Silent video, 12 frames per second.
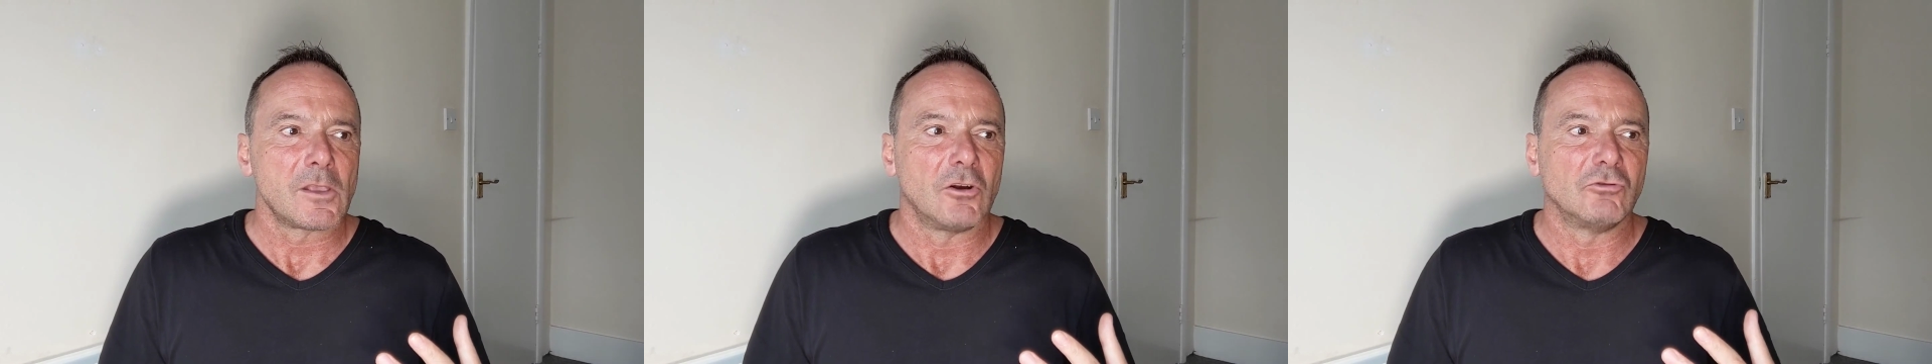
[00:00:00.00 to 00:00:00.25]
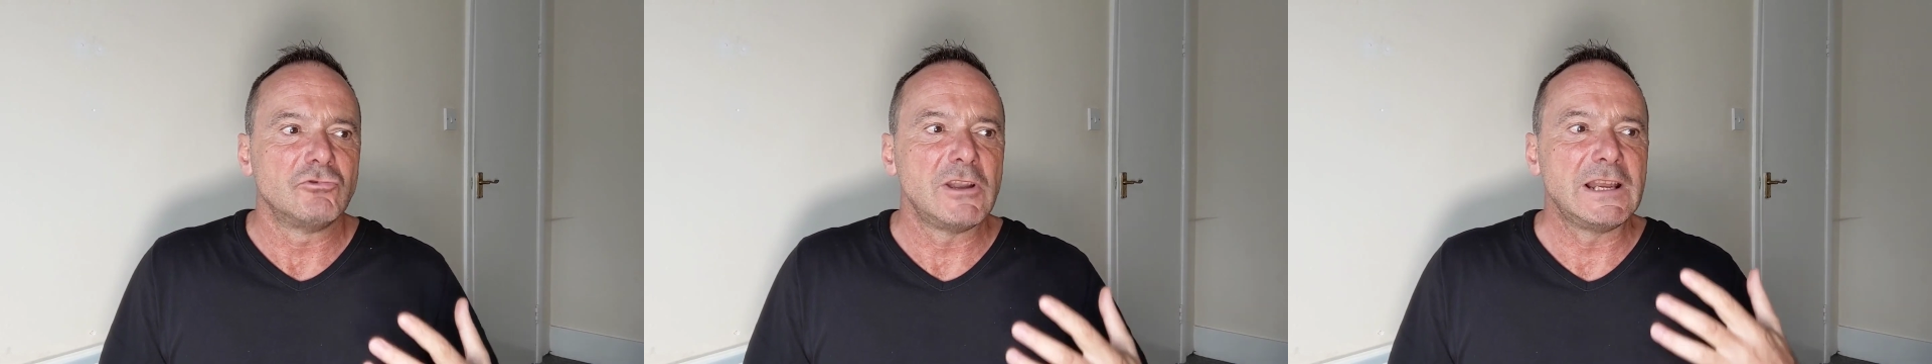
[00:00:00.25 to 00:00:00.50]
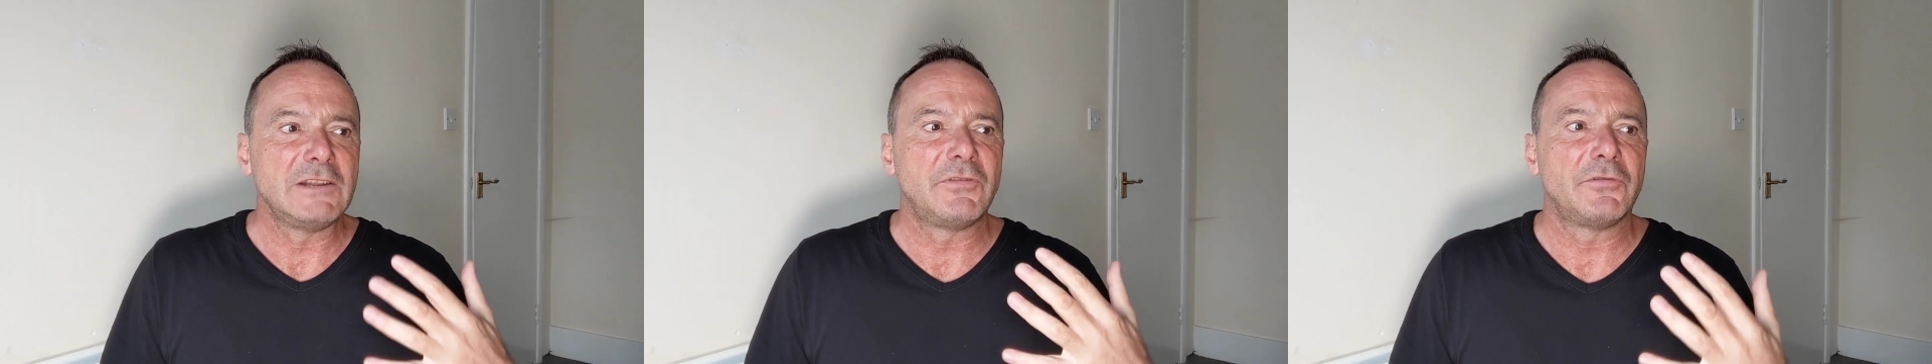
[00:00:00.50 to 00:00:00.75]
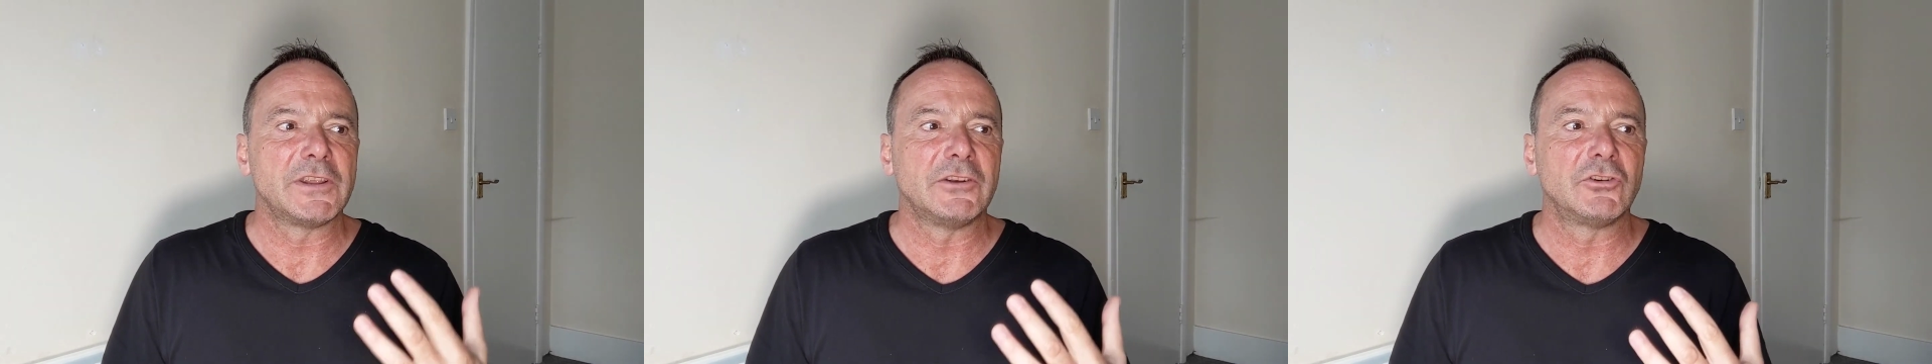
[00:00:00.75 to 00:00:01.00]
Really, for
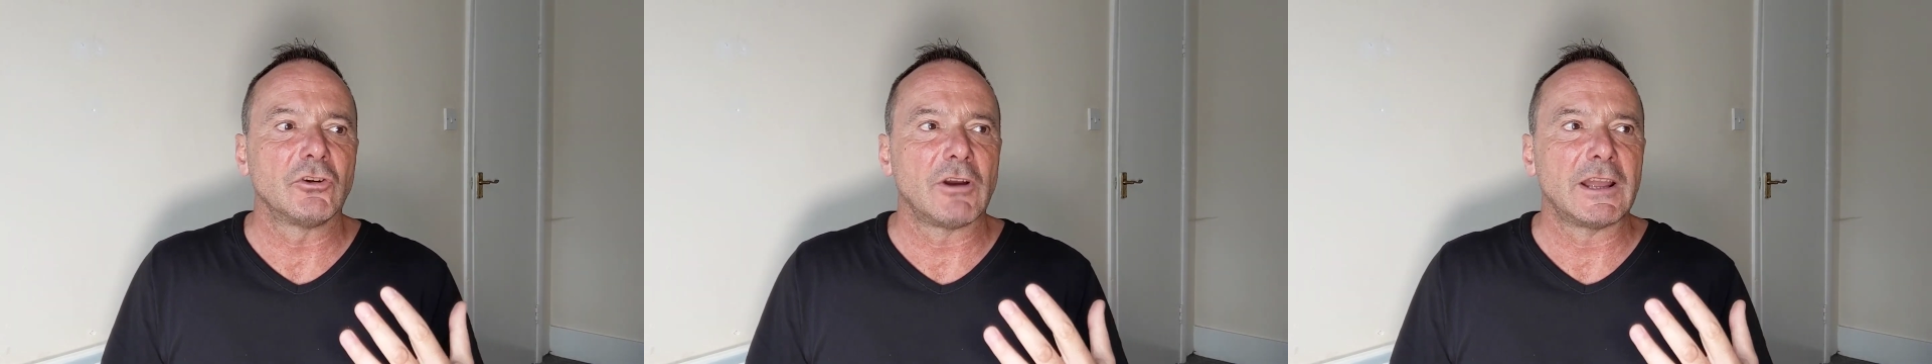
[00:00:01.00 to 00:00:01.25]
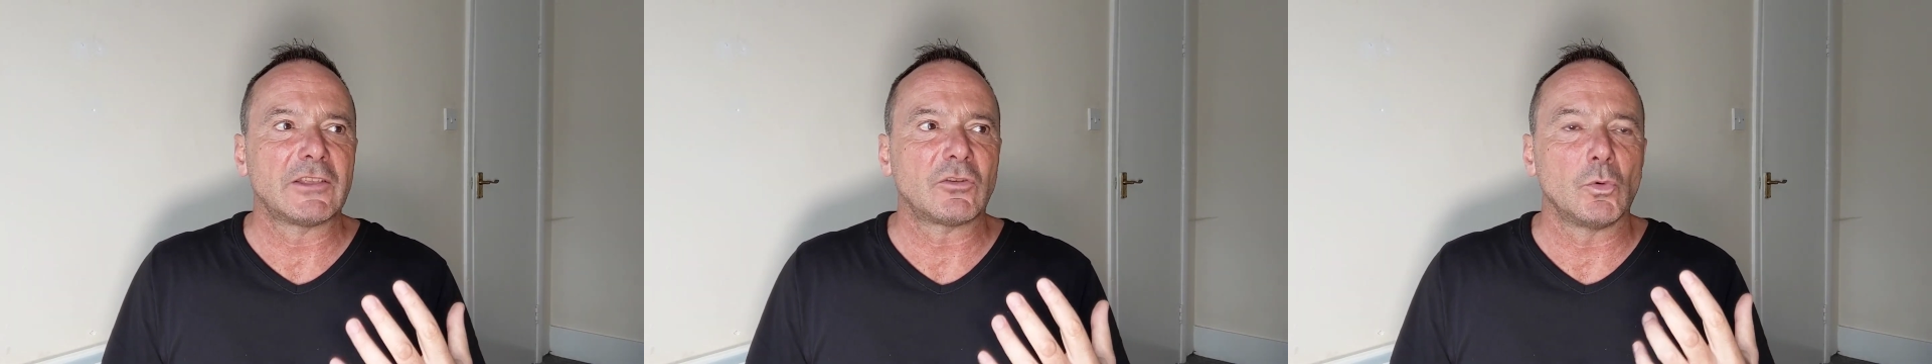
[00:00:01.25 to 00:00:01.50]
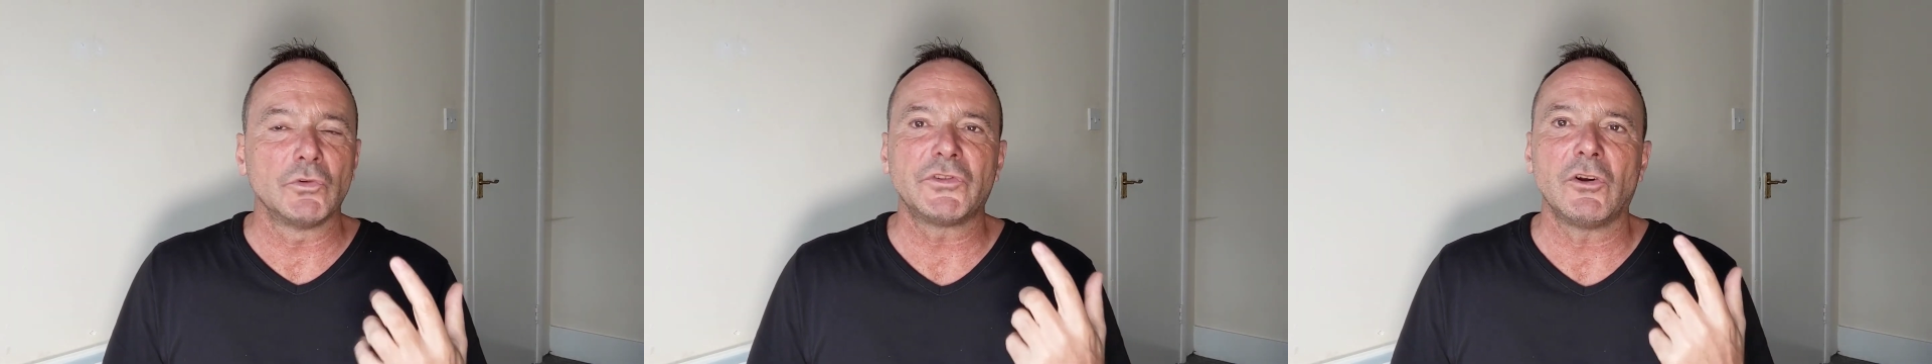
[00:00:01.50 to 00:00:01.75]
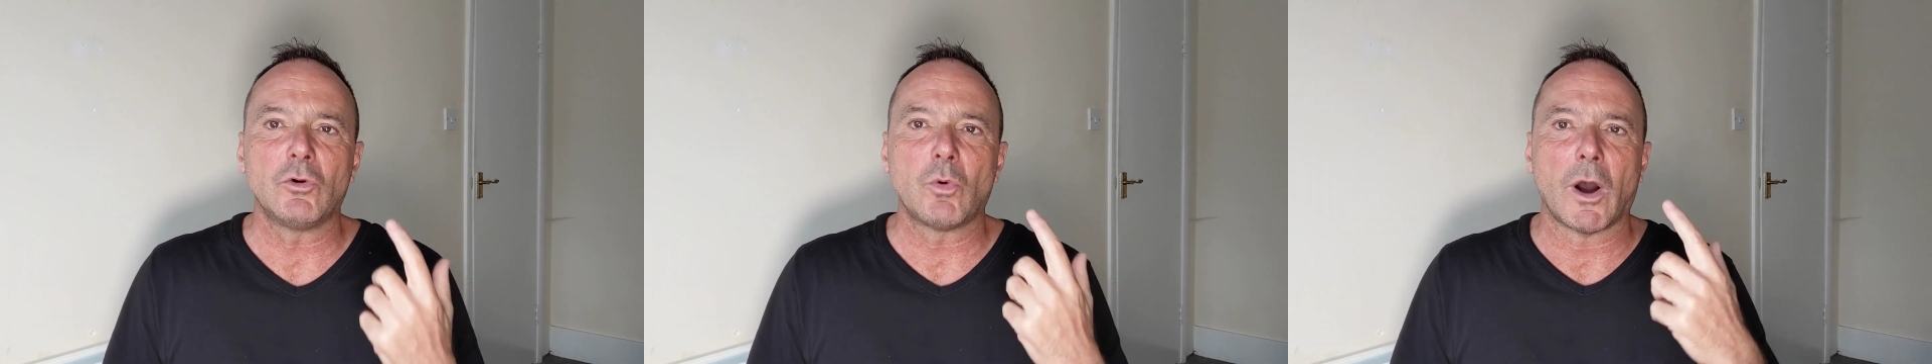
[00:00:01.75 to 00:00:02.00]
the endurer, it's
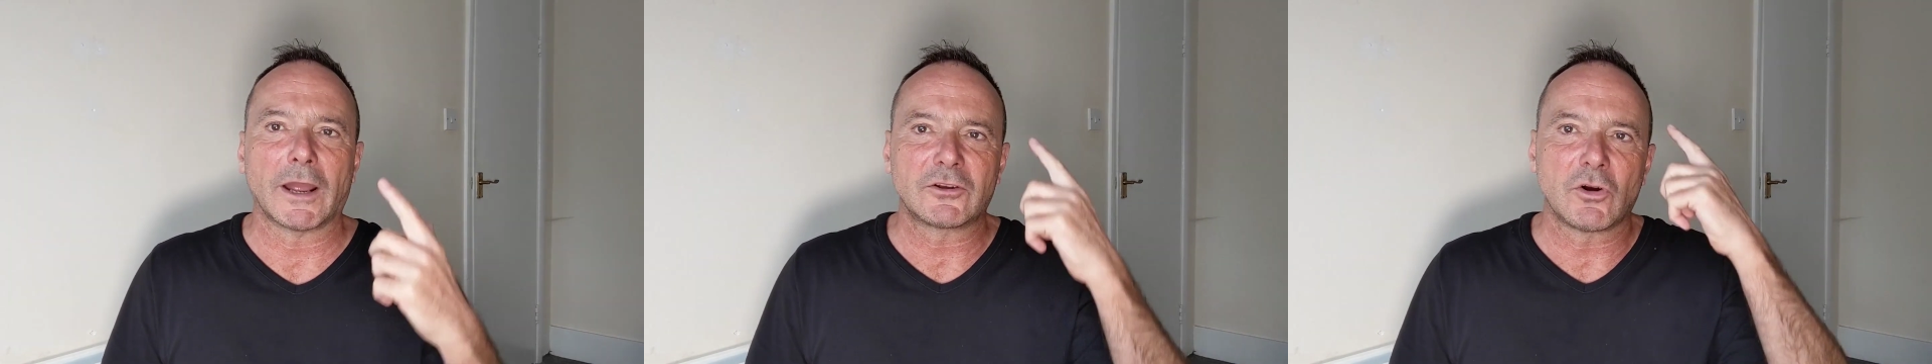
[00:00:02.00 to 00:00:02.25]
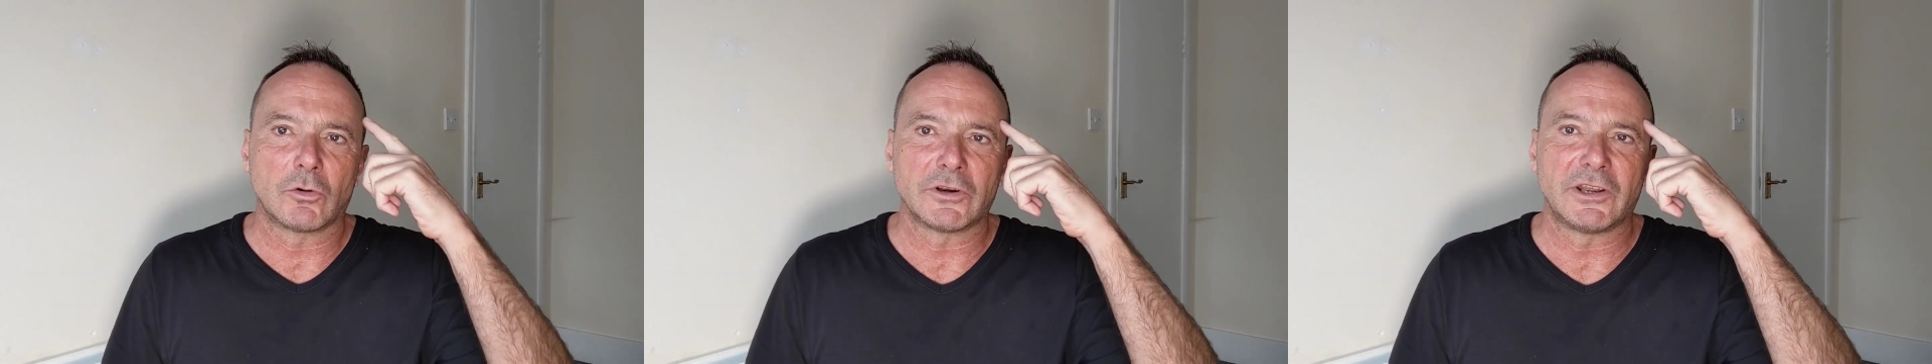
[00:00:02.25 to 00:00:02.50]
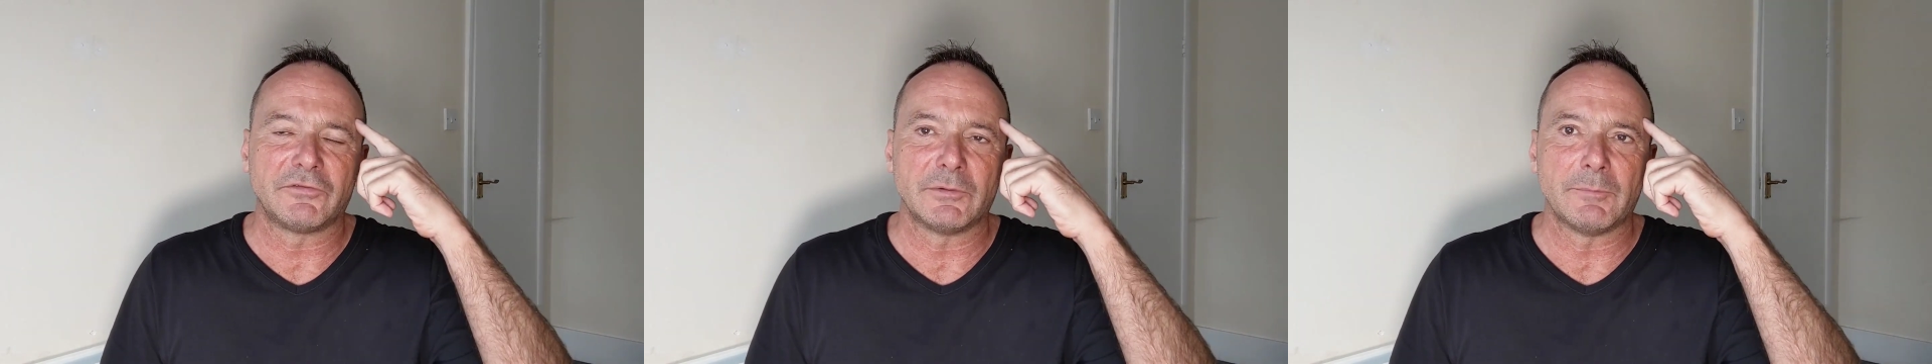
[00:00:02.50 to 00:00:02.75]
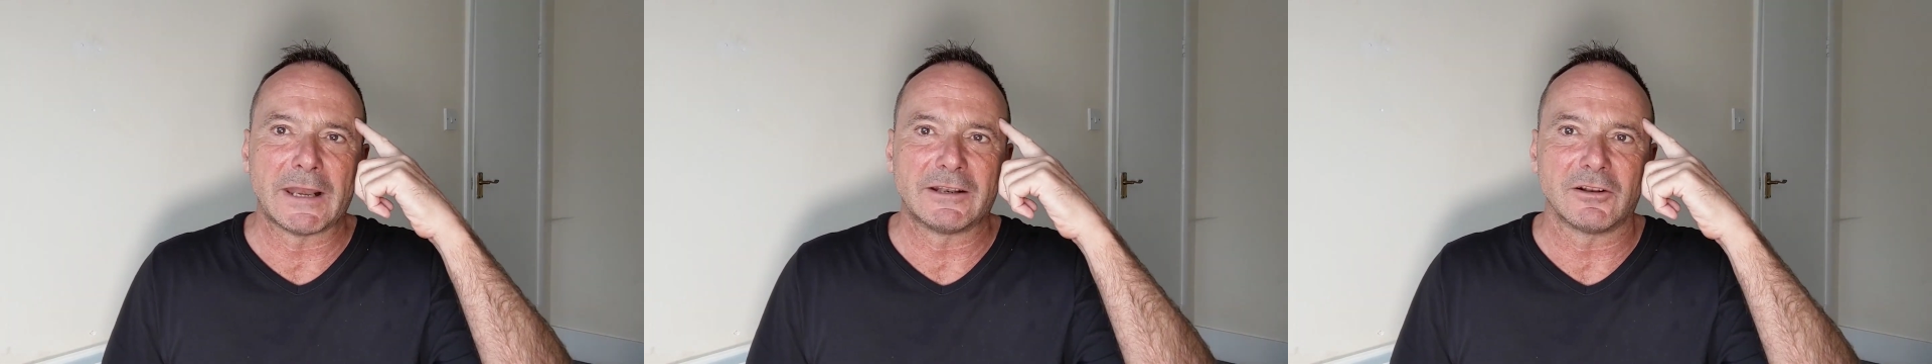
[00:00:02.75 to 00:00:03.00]
also quite cognitive
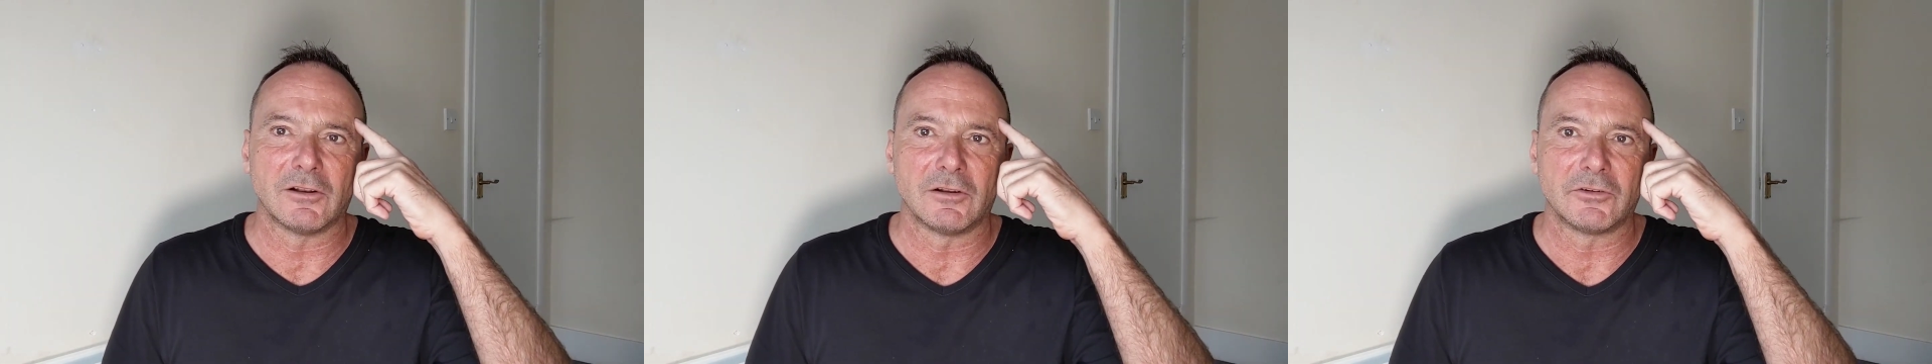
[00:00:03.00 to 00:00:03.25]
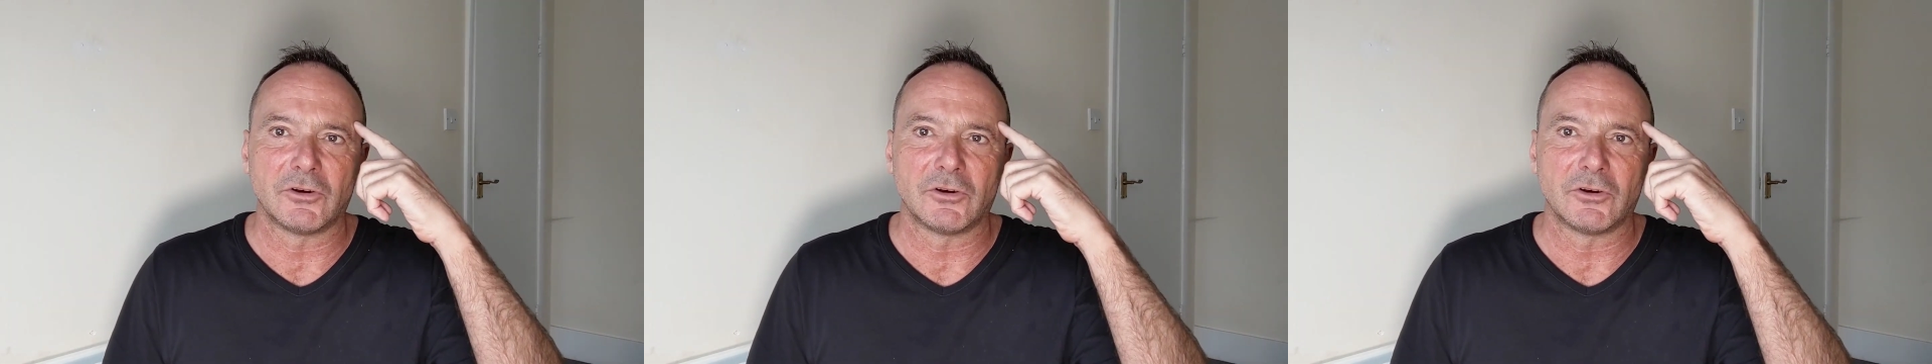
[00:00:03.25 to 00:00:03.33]
and mental.